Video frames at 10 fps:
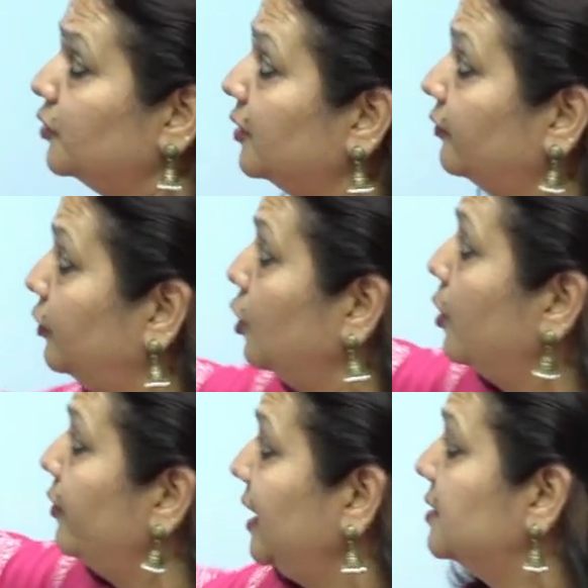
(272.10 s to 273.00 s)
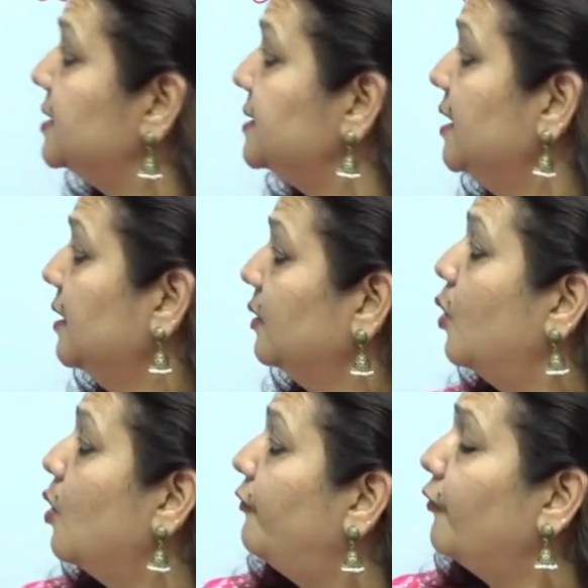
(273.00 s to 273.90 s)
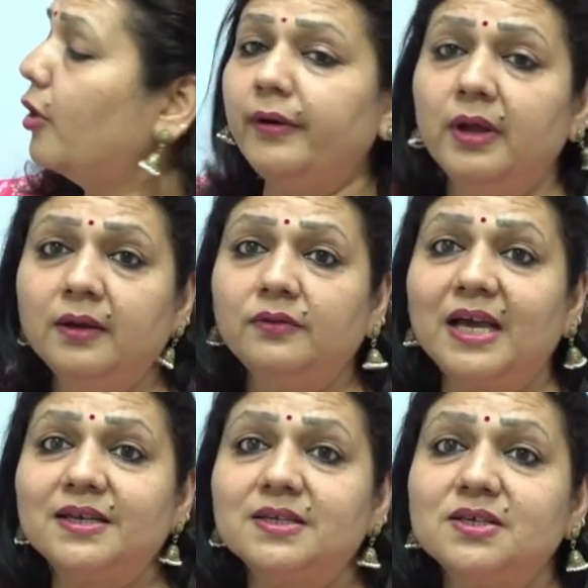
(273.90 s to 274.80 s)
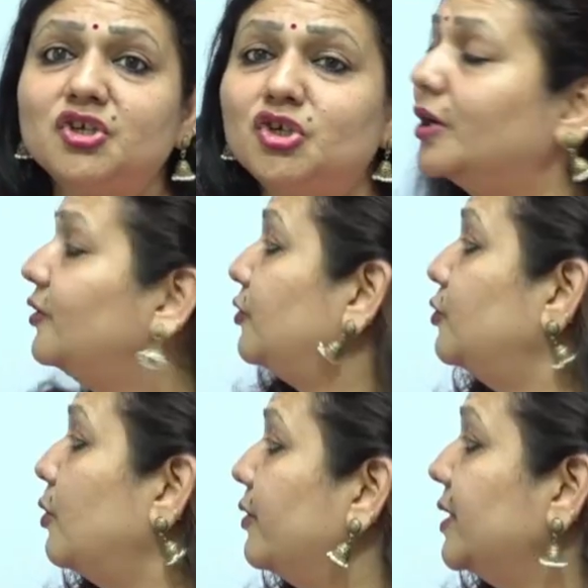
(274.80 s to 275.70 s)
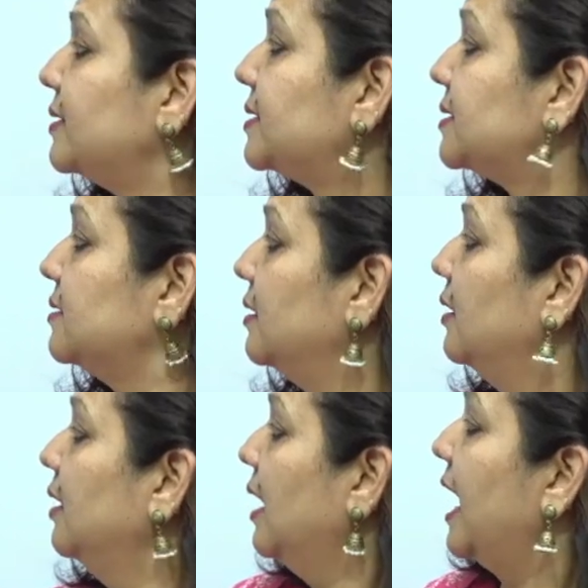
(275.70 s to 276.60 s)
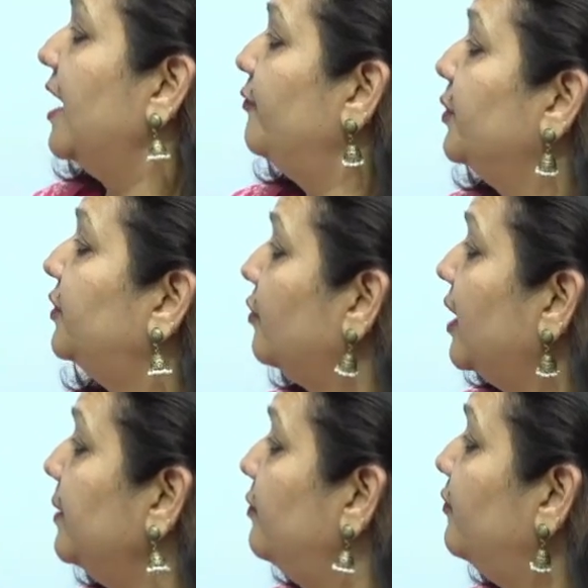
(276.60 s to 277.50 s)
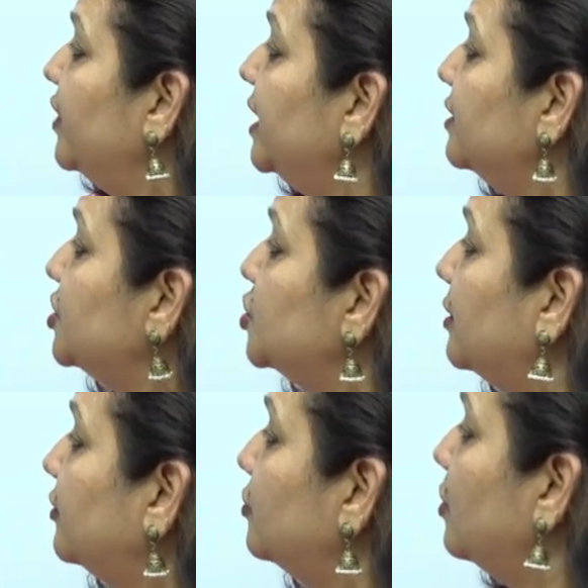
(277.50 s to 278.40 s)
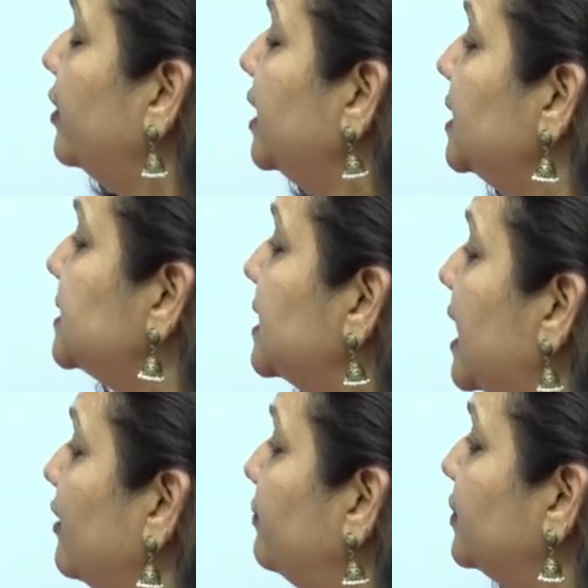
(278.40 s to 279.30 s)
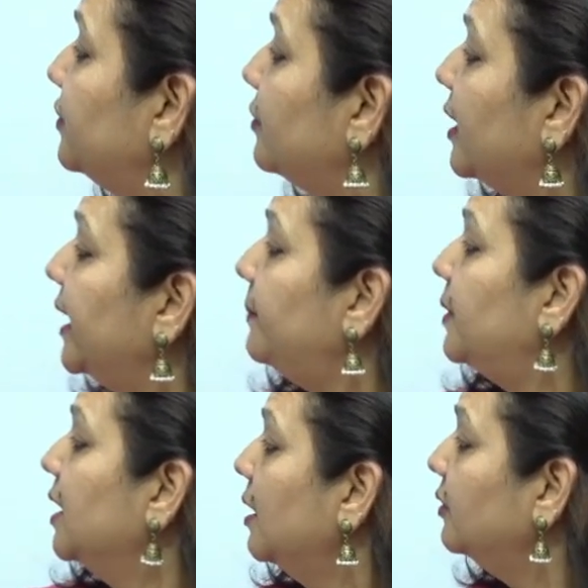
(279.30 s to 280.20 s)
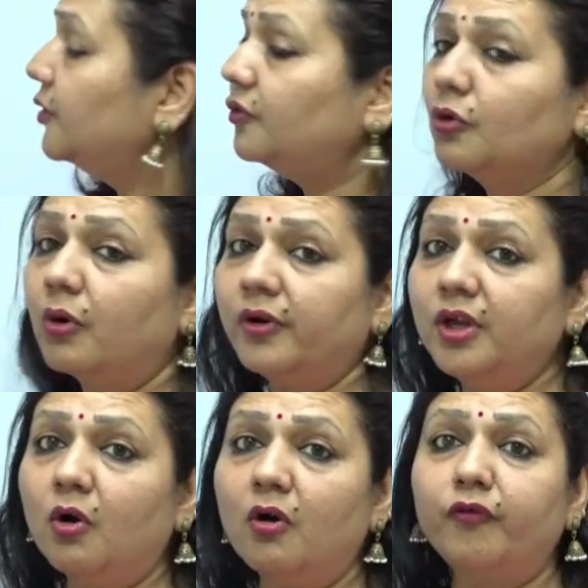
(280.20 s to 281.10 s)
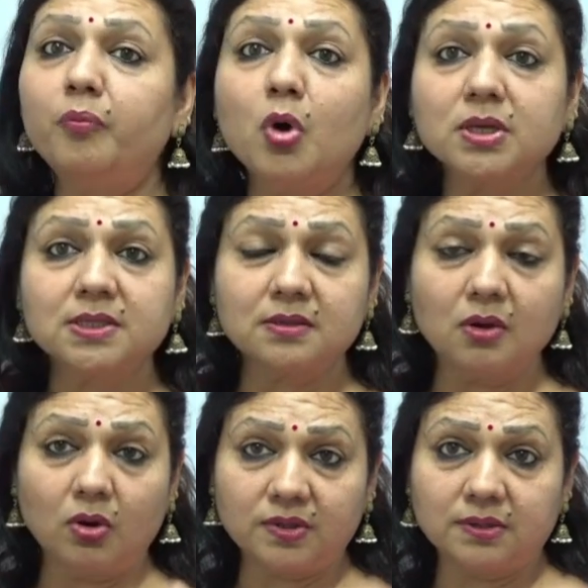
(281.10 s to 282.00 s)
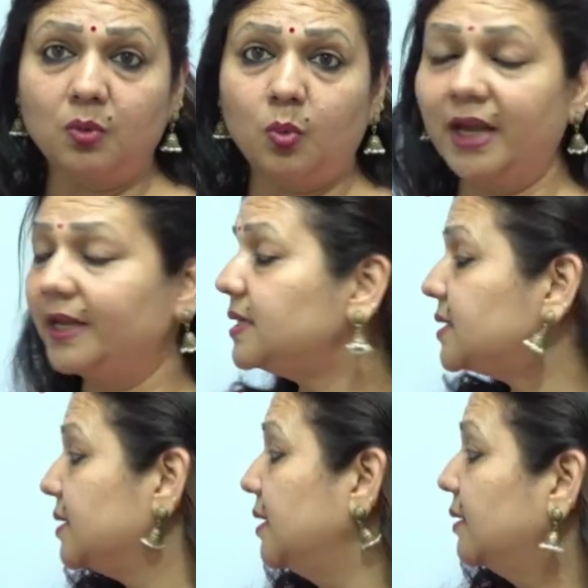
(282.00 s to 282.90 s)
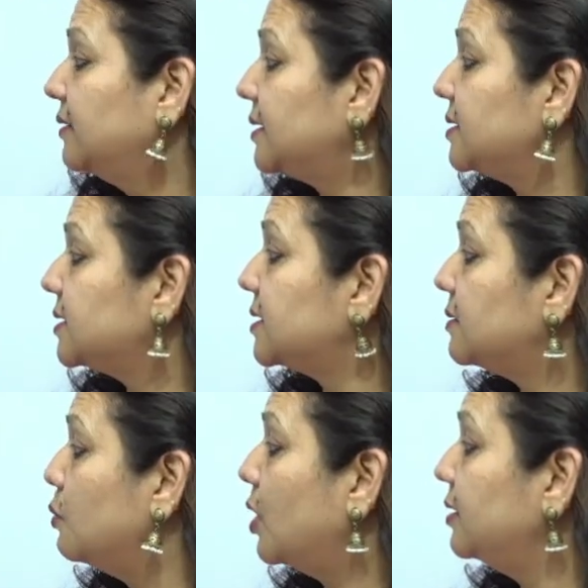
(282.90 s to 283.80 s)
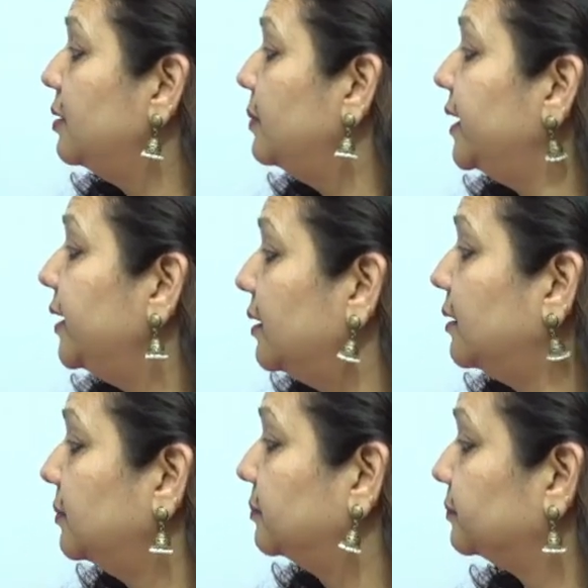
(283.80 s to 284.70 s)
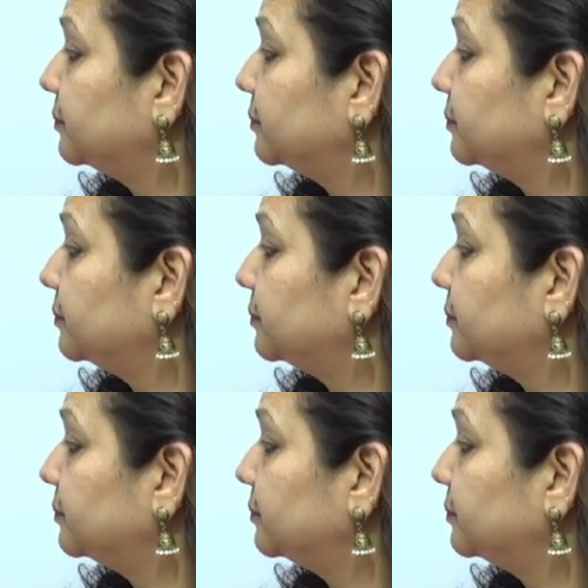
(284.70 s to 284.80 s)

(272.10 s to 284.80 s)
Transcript: If you have slow readers, go for, that is, short stories. I have prescribed various short stories. I have prescribed the story of Oscar Wilde, that is Model Millionaire.